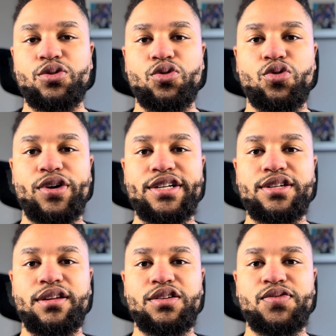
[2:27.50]
crazy
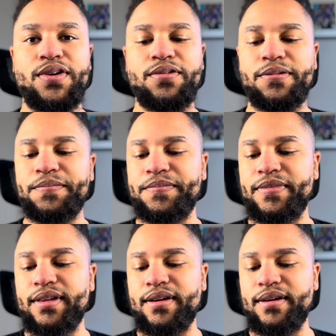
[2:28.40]
on this phone
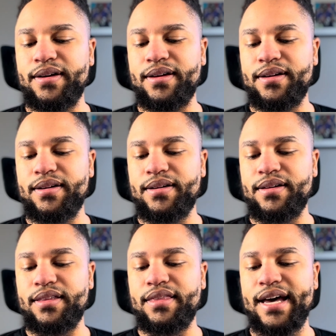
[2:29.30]

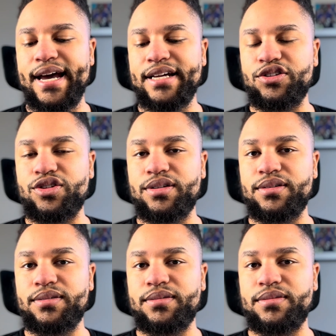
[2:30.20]
that
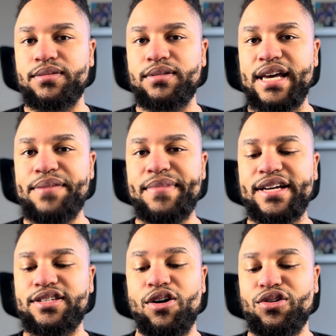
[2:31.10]
it
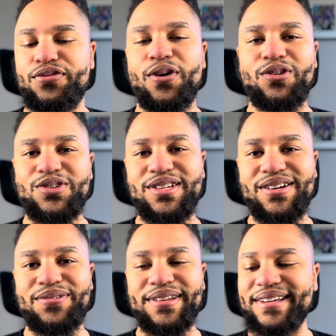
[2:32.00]
makes all the photos look
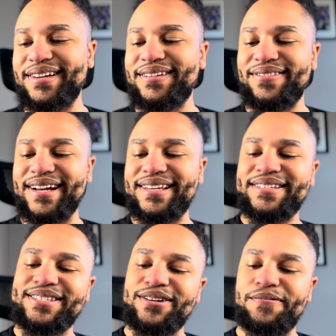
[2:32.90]
really good, right?
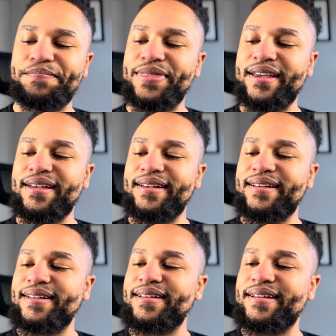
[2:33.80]
So
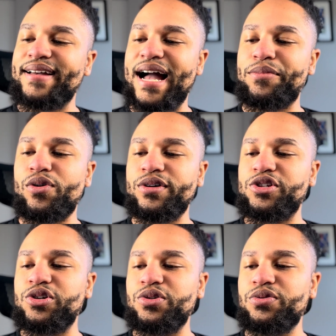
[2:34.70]
I'm going
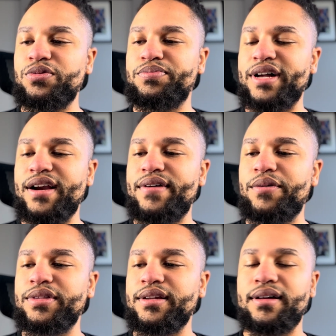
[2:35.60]
to play around
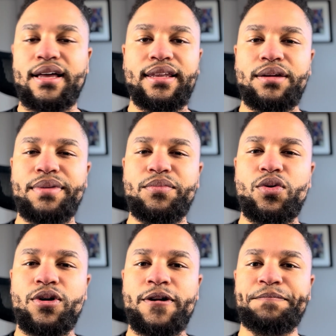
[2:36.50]
with it a little bit
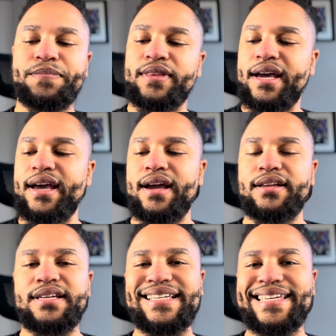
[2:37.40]
more and
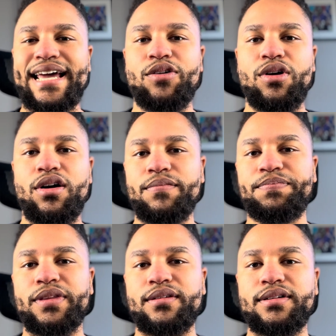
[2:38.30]
test out
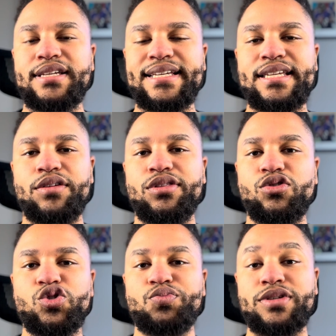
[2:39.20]

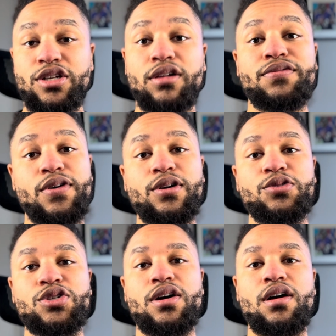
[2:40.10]
those particular
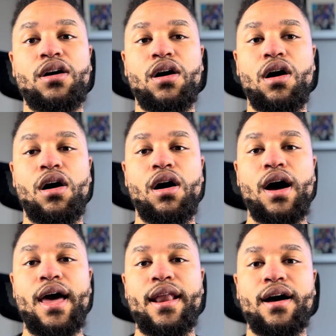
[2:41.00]
photos
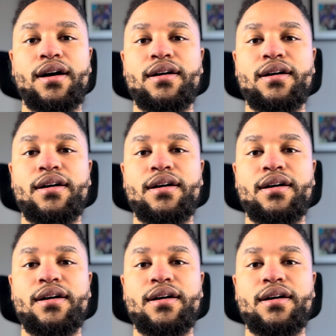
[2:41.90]
on